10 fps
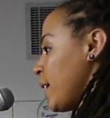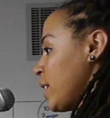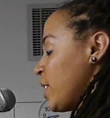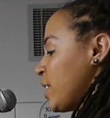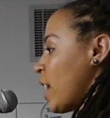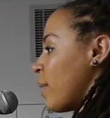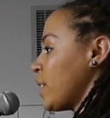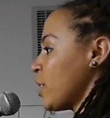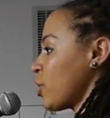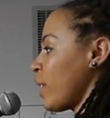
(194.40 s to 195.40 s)
She's
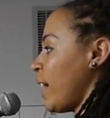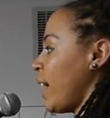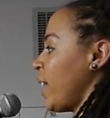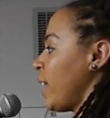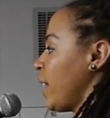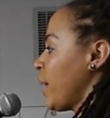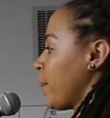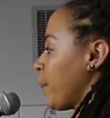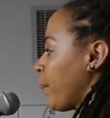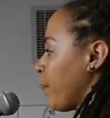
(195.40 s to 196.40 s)
staring straight ahead.
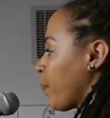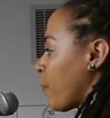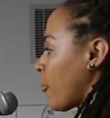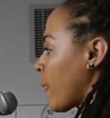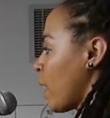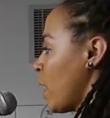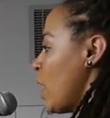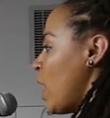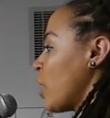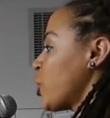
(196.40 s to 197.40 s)

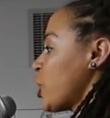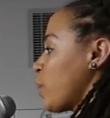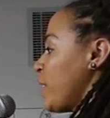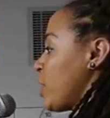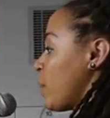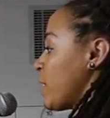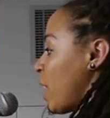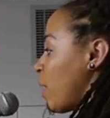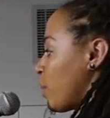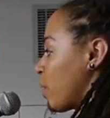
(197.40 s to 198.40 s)
I just went to his
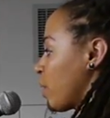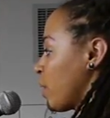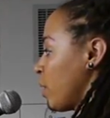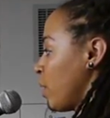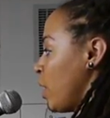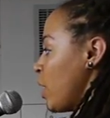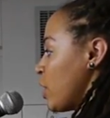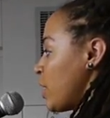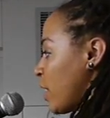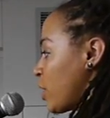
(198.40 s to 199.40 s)
house,
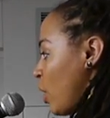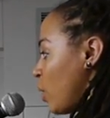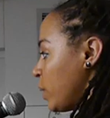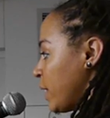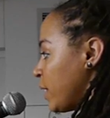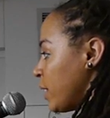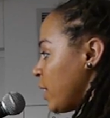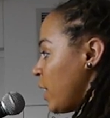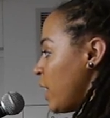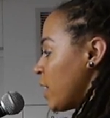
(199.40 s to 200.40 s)
she says,
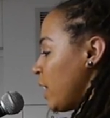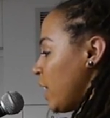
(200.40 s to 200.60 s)
holding the